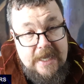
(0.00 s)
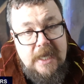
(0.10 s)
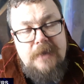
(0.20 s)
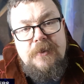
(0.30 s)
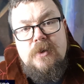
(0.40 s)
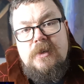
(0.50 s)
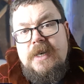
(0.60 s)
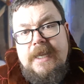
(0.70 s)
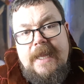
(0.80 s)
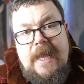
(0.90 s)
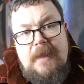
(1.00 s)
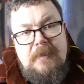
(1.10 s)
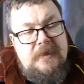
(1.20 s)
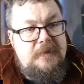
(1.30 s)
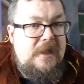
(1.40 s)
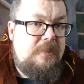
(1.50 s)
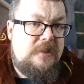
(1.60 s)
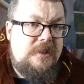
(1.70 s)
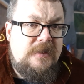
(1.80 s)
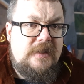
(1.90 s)
If you're in a game and people
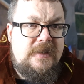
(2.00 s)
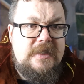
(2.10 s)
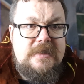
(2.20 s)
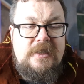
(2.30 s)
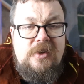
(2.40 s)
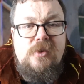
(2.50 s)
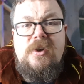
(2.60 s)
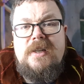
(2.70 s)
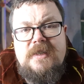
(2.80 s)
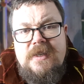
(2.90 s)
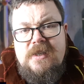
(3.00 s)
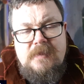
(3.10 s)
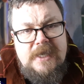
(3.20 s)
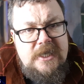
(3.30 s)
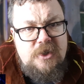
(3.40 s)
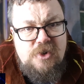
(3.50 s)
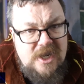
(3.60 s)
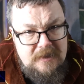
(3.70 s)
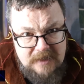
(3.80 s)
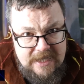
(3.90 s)
are doing things that you consider to be
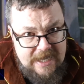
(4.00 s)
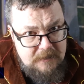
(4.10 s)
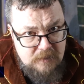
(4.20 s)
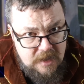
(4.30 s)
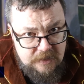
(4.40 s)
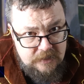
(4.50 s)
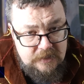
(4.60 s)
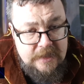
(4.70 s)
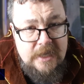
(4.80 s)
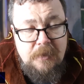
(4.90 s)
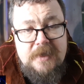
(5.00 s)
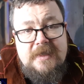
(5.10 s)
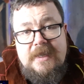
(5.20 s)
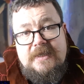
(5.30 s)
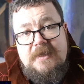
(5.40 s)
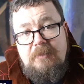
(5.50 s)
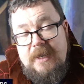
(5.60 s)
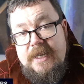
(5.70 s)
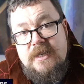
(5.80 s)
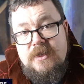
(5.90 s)
incredibly amoral, whether that's the
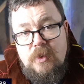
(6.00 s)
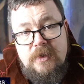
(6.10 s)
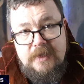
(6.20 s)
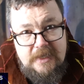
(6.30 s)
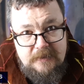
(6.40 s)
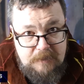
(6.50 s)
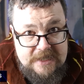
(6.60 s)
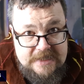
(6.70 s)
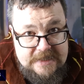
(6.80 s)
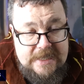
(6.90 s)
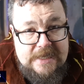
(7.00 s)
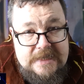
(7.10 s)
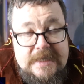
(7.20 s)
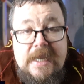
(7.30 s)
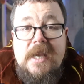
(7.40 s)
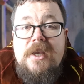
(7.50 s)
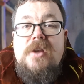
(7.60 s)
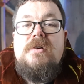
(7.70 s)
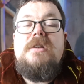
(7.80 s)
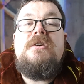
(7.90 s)
players or the PCs,
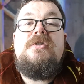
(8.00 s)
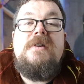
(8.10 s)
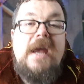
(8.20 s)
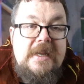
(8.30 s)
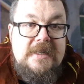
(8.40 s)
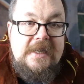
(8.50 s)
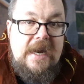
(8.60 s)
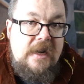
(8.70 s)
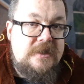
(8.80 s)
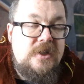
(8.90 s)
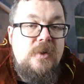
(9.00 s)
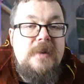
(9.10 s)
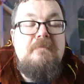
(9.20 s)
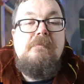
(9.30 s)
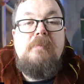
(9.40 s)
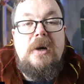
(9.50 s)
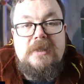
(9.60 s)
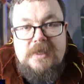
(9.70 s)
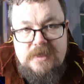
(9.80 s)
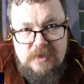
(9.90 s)
you can create a character who
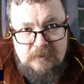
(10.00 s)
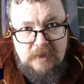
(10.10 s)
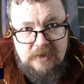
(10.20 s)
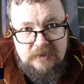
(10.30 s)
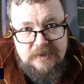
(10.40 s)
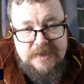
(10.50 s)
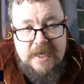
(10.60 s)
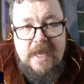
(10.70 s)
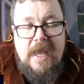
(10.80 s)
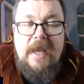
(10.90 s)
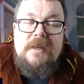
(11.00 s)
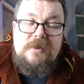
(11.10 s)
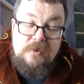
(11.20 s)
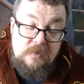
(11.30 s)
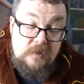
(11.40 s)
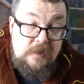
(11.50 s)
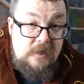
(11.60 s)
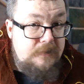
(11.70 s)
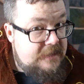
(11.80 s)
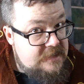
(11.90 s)
embodies your morals and who, although
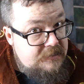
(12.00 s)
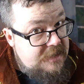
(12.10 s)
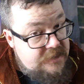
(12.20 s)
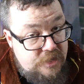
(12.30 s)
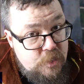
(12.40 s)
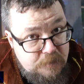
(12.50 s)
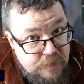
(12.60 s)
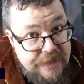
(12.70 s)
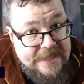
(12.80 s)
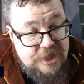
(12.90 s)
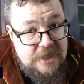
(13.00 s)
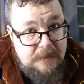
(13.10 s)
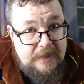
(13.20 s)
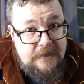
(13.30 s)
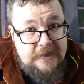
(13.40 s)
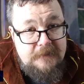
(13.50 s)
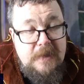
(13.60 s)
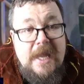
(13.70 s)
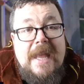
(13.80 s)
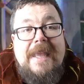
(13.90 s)
mustn't be too preachy about them,
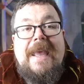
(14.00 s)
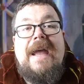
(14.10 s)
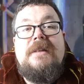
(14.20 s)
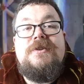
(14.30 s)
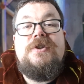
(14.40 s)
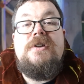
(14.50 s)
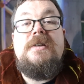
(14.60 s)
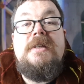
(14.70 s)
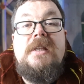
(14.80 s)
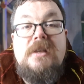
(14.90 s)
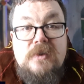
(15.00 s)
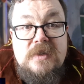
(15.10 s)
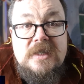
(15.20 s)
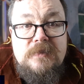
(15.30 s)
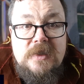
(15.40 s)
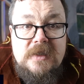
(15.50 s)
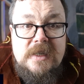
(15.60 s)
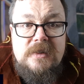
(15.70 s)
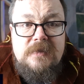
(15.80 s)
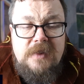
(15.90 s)
can certainly use them to
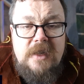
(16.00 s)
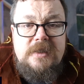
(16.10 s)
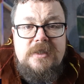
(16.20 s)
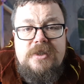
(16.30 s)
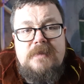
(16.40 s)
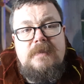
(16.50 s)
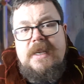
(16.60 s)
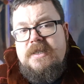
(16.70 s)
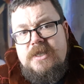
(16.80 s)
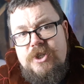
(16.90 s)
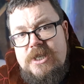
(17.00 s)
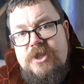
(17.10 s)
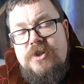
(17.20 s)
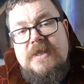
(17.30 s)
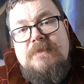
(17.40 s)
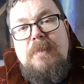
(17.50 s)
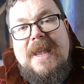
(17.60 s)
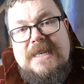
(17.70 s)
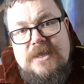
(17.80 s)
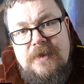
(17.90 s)
their advantage and make suggestions
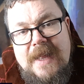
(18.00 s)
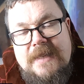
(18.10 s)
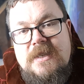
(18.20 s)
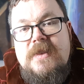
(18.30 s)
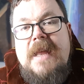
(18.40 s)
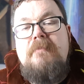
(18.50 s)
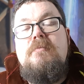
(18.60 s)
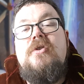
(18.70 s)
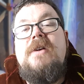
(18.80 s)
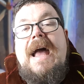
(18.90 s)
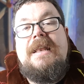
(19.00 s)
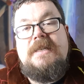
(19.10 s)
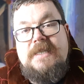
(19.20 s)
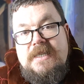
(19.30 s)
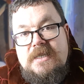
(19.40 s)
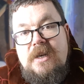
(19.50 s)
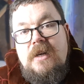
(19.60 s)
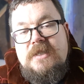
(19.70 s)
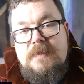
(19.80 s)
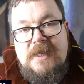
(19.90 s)
based on that. So that morality
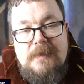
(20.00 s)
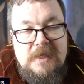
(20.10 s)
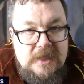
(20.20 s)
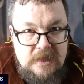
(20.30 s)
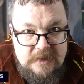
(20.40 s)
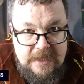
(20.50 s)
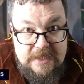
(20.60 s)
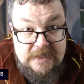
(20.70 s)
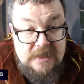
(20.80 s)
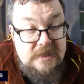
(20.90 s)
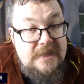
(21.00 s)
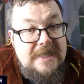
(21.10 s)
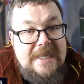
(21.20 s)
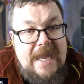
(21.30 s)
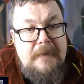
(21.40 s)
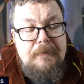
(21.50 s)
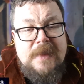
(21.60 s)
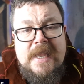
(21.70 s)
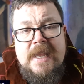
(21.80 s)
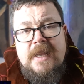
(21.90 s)
starts to become inculcated into the game.
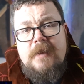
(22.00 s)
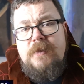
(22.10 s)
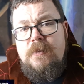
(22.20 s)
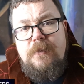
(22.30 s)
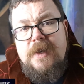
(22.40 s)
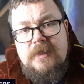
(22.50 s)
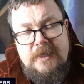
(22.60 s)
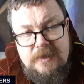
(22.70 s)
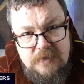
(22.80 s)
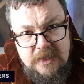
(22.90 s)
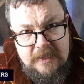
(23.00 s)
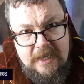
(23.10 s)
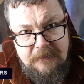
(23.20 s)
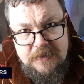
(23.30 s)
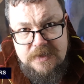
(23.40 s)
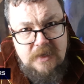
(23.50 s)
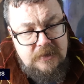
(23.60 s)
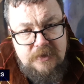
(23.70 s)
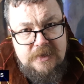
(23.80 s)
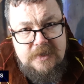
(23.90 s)
If you feel that in real life it's not
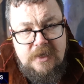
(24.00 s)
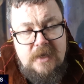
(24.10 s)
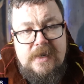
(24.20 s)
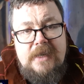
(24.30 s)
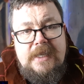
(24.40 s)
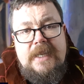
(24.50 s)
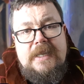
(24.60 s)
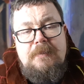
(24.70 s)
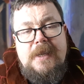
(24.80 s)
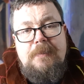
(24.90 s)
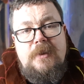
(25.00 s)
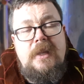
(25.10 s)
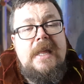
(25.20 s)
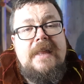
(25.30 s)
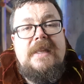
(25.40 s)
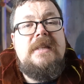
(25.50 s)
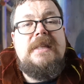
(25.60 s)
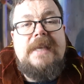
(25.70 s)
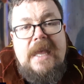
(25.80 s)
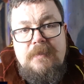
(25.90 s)
good to go around killing people, then in the
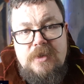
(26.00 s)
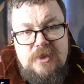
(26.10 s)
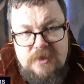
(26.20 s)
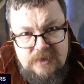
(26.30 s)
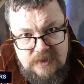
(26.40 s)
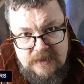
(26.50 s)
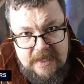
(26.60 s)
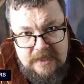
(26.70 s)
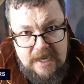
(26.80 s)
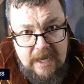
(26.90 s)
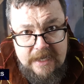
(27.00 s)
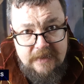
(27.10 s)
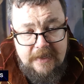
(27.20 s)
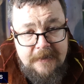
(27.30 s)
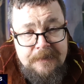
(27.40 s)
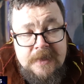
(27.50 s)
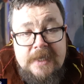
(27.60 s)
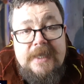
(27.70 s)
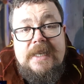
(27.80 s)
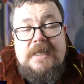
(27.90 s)
game you shouldn't do that either.
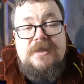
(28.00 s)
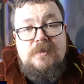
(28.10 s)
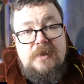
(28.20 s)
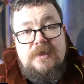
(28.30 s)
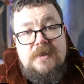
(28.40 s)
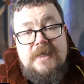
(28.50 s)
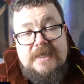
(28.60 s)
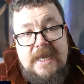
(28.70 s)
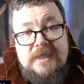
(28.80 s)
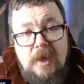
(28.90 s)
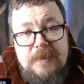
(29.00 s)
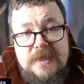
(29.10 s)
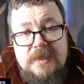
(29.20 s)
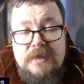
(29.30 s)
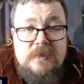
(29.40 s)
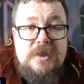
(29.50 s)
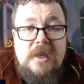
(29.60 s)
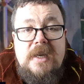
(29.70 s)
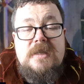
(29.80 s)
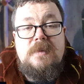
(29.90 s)
Unless you want to do the exact opposite, in which
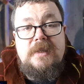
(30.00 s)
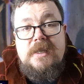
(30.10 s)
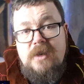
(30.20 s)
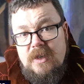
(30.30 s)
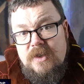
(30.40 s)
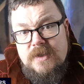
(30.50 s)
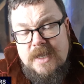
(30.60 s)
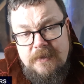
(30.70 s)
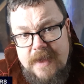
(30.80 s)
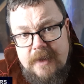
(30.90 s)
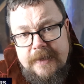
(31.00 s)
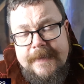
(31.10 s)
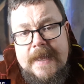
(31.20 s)
case, well, then knock yourself out.